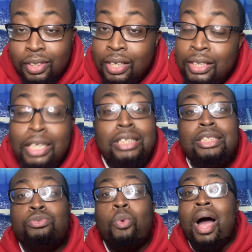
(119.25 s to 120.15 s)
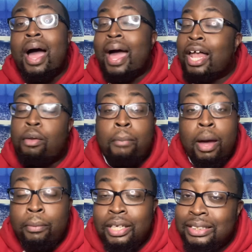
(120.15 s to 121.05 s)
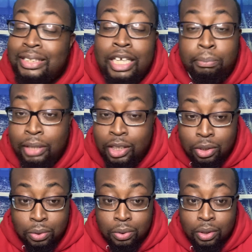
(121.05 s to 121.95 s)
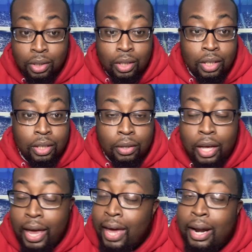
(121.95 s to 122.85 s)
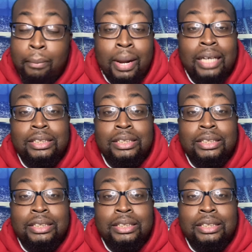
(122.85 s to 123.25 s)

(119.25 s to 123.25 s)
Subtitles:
This is why Alabama is DBU. And I'm not